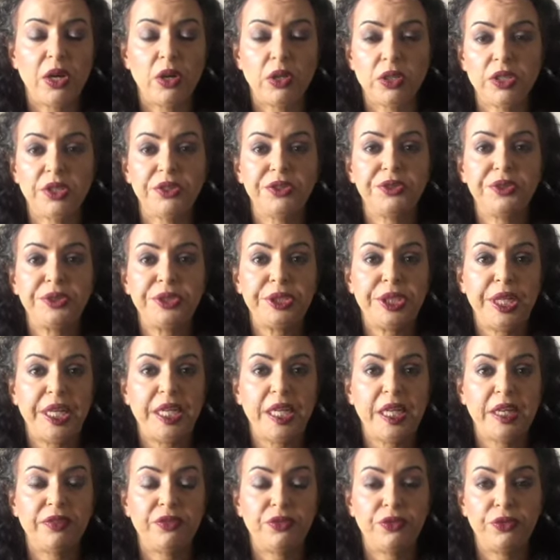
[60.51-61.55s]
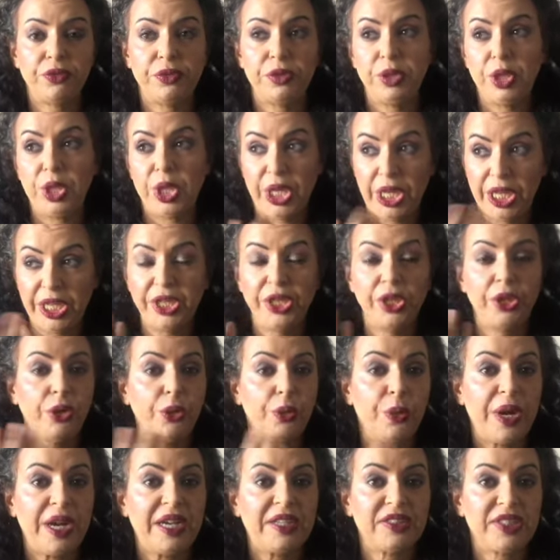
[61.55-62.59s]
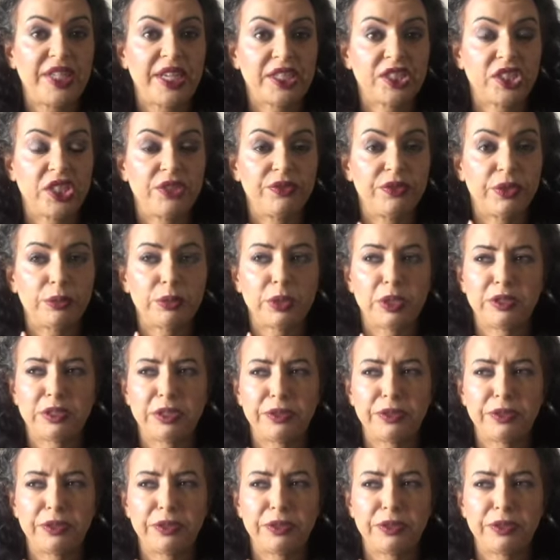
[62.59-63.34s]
online retailer in the US, actually from